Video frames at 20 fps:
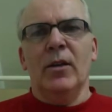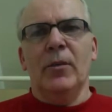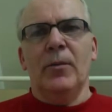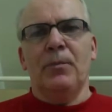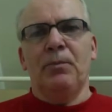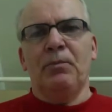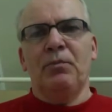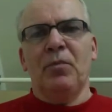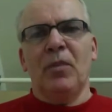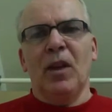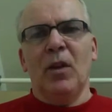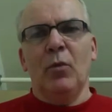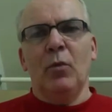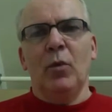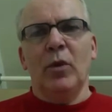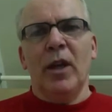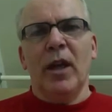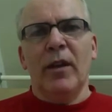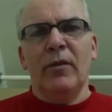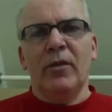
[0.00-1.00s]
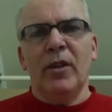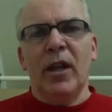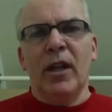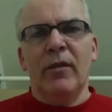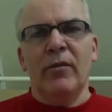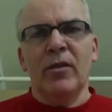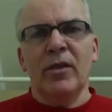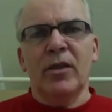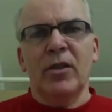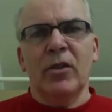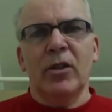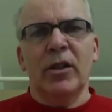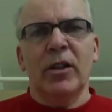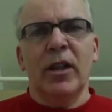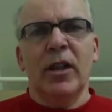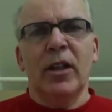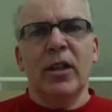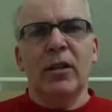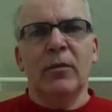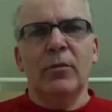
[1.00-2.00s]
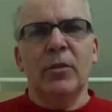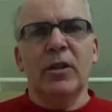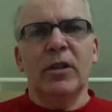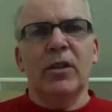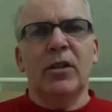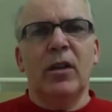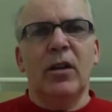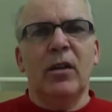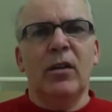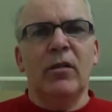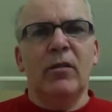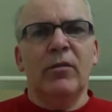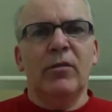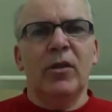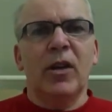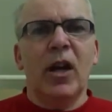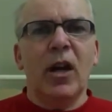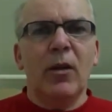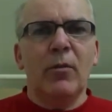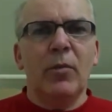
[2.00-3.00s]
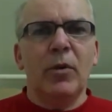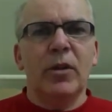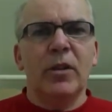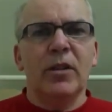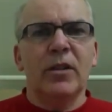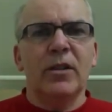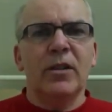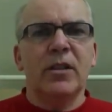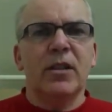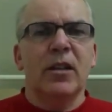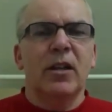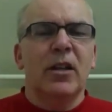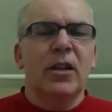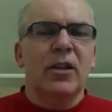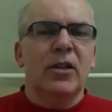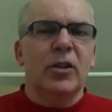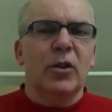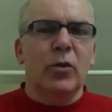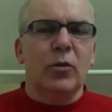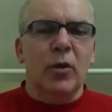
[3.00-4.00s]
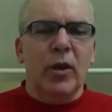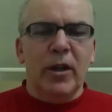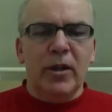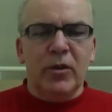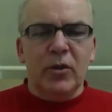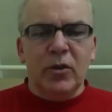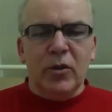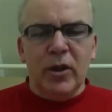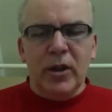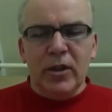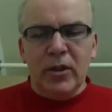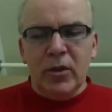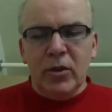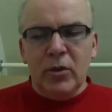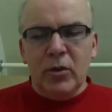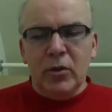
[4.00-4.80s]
would have to have a certain element of competence to enter into a